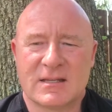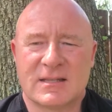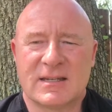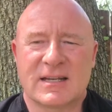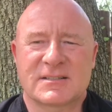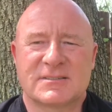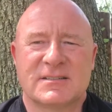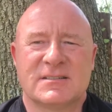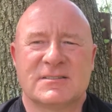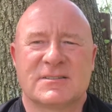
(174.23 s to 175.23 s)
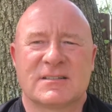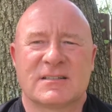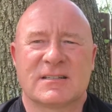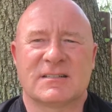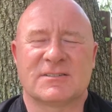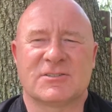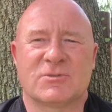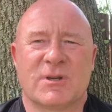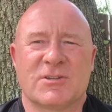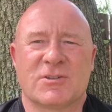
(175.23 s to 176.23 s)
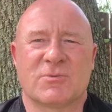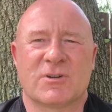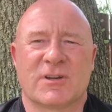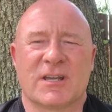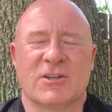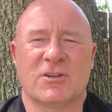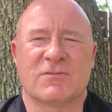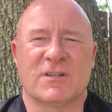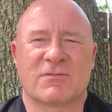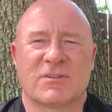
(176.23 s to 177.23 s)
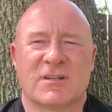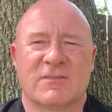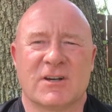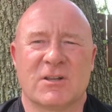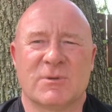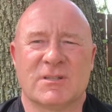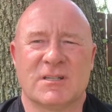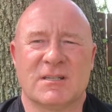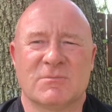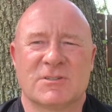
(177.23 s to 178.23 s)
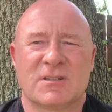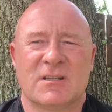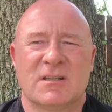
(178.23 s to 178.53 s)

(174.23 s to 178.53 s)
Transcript: The next is a situation where, again, you have different development teams,